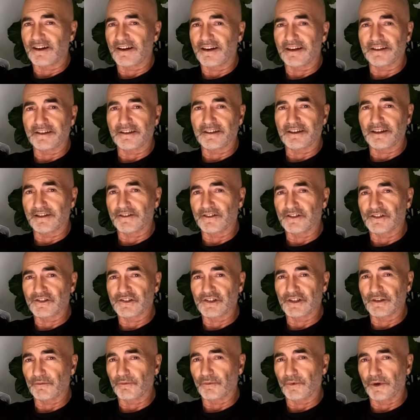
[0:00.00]
I got
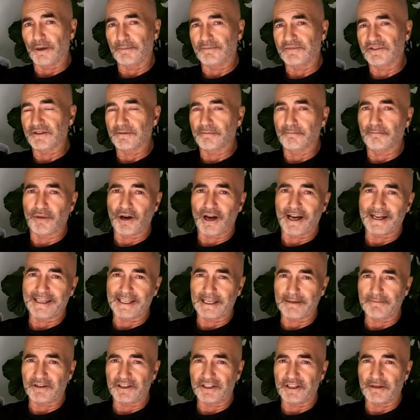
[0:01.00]
shit whipped, bike
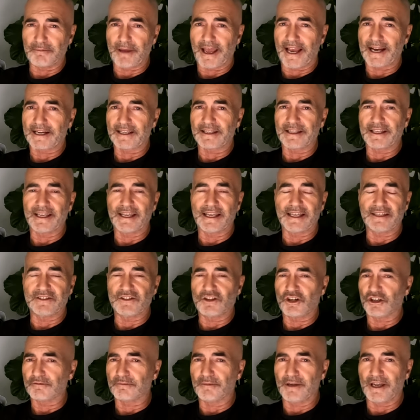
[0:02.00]
hit me in the back of the head,
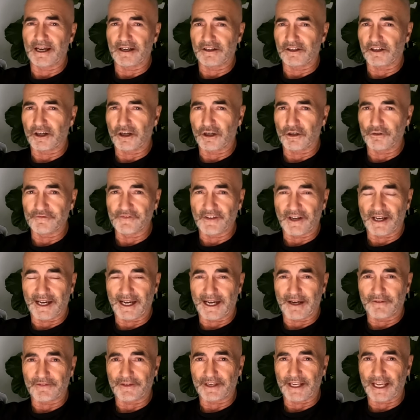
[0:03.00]
knocked me out cold for
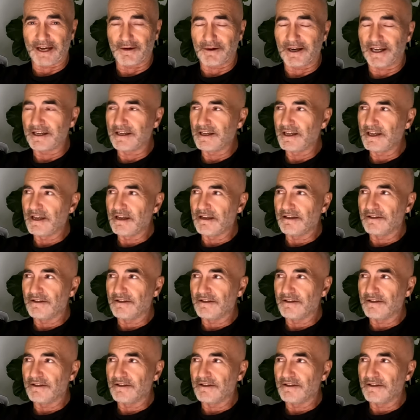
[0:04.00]
half an hour.